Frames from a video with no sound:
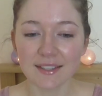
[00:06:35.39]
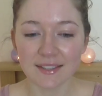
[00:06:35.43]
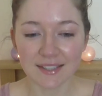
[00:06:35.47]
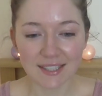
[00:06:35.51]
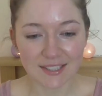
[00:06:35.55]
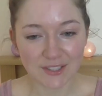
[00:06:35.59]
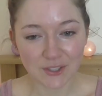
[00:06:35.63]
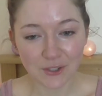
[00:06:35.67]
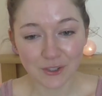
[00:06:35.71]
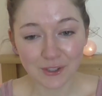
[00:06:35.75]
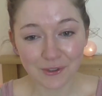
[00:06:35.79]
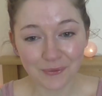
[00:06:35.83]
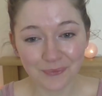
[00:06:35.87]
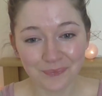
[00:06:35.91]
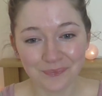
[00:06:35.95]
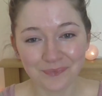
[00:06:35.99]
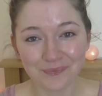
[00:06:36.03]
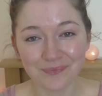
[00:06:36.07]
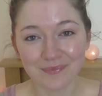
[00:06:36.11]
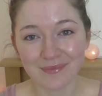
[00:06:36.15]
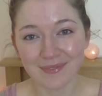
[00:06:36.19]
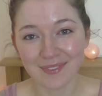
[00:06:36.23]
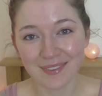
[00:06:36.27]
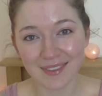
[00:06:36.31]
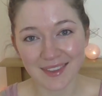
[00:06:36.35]
That's all.
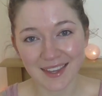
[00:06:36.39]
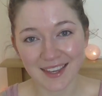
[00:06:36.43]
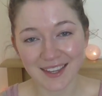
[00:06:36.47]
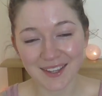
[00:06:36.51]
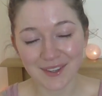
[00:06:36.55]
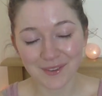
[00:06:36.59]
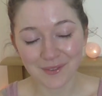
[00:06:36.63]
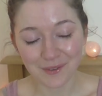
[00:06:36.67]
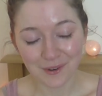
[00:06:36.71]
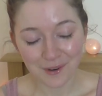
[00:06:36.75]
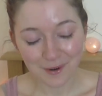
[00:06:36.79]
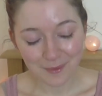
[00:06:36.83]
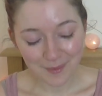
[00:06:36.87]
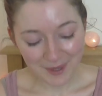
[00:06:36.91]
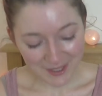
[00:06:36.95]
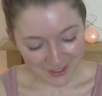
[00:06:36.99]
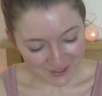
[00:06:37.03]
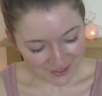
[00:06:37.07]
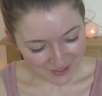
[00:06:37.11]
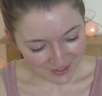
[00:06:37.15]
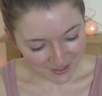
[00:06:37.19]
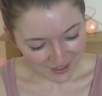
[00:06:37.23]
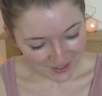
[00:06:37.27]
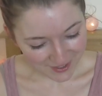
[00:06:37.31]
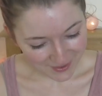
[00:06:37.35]
Thank you very
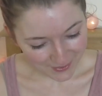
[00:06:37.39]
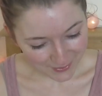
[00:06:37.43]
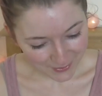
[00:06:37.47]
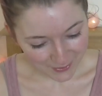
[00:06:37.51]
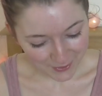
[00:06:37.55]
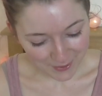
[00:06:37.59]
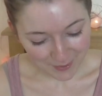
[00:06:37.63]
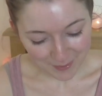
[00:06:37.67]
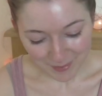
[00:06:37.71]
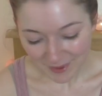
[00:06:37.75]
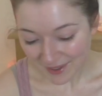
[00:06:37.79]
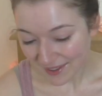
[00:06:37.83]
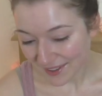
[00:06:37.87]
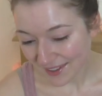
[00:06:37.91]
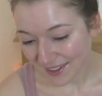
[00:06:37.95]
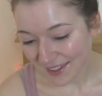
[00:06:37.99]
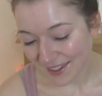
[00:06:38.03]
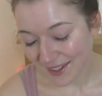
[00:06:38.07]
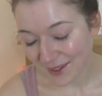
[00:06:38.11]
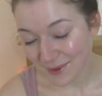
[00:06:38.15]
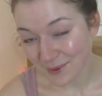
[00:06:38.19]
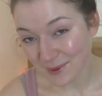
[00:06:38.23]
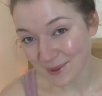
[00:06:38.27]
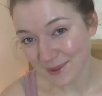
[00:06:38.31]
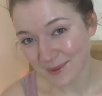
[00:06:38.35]
much for being
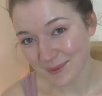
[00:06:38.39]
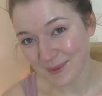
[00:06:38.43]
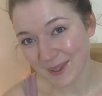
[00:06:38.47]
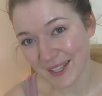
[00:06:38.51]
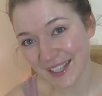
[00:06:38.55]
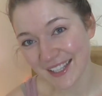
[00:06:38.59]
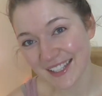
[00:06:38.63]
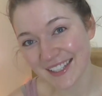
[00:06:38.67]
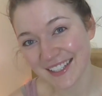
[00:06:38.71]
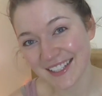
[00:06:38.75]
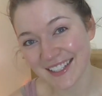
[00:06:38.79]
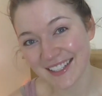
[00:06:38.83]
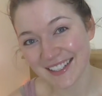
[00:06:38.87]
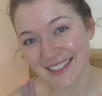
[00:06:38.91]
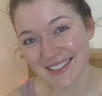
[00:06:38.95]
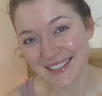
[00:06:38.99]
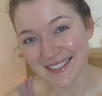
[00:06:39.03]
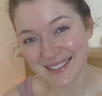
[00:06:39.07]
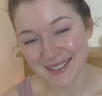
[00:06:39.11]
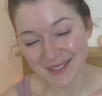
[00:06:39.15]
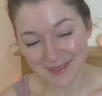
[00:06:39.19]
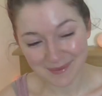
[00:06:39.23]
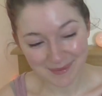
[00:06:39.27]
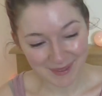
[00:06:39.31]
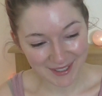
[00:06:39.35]
here with me and
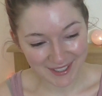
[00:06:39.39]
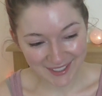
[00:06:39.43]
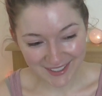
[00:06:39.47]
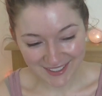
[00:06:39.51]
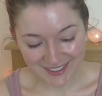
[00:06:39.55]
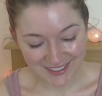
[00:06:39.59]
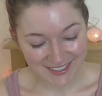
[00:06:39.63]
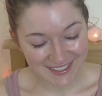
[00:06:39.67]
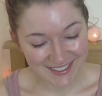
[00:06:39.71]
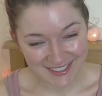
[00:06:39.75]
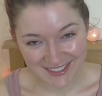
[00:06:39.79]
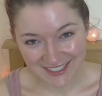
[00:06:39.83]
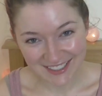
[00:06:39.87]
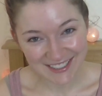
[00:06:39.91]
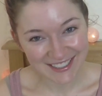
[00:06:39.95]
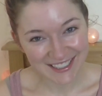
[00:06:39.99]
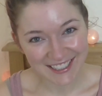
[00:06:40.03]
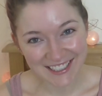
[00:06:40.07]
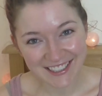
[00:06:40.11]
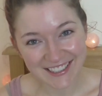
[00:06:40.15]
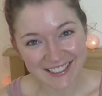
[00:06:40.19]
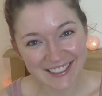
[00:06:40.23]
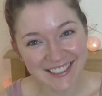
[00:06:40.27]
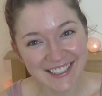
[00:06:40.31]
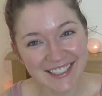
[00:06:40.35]
being still
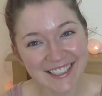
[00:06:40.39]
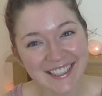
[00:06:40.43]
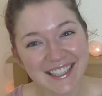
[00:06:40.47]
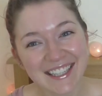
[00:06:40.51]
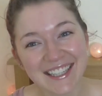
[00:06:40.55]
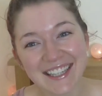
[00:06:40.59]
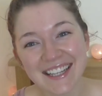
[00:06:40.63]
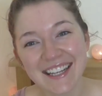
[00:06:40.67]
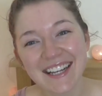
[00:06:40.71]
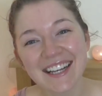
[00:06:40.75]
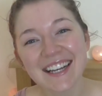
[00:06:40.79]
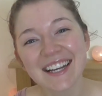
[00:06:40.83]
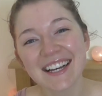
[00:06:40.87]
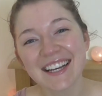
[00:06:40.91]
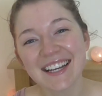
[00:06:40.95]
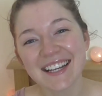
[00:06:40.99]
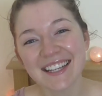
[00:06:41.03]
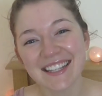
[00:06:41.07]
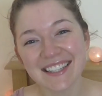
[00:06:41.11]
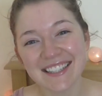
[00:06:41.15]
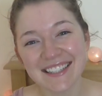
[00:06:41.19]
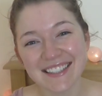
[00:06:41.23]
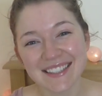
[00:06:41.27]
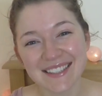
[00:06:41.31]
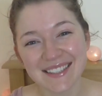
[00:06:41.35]
here.
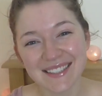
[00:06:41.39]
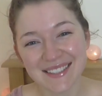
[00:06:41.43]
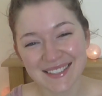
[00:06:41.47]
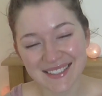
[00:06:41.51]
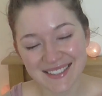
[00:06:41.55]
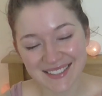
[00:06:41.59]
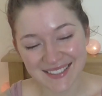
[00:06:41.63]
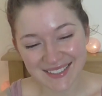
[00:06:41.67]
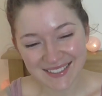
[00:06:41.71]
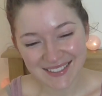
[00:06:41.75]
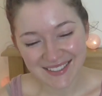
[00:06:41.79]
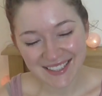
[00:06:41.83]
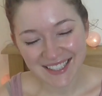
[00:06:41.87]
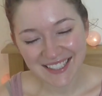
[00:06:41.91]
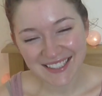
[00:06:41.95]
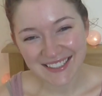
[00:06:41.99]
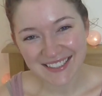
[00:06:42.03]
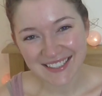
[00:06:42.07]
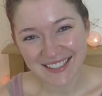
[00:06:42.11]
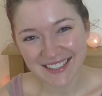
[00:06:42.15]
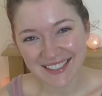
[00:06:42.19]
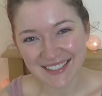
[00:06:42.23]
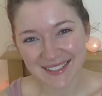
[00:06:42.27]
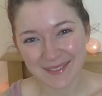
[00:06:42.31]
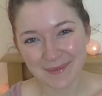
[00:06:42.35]
Uh, see you
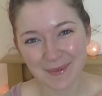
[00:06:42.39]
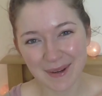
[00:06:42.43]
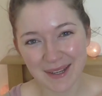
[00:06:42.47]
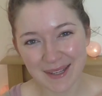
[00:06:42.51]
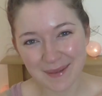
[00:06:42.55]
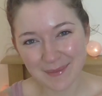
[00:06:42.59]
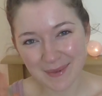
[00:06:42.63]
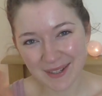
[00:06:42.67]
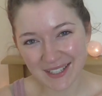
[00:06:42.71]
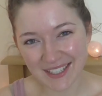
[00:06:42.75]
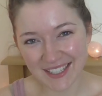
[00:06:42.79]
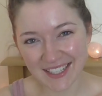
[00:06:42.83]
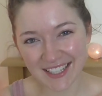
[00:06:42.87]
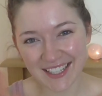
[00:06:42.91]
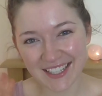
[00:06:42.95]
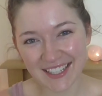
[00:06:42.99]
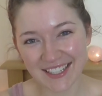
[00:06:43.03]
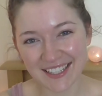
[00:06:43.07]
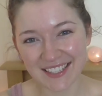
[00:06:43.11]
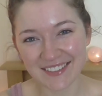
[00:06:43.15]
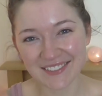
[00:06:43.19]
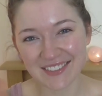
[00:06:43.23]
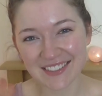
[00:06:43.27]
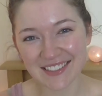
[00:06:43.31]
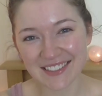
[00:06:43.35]
later. Bye bye.
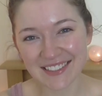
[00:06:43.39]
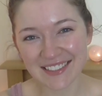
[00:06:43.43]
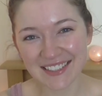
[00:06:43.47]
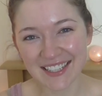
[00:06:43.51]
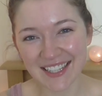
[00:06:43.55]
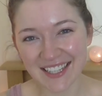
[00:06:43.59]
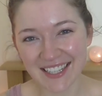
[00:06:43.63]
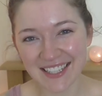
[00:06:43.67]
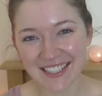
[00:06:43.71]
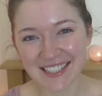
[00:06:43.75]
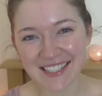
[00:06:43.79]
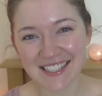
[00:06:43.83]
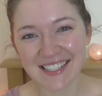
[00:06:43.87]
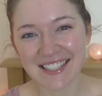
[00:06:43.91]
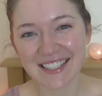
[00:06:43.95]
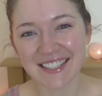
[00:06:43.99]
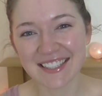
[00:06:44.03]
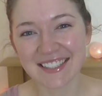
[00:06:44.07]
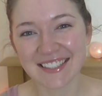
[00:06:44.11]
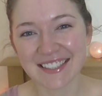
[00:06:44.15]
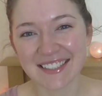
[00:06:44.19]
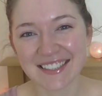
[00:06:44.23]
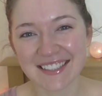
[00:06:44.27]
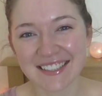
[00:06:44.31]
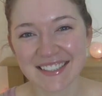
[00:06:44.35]
Have a good night.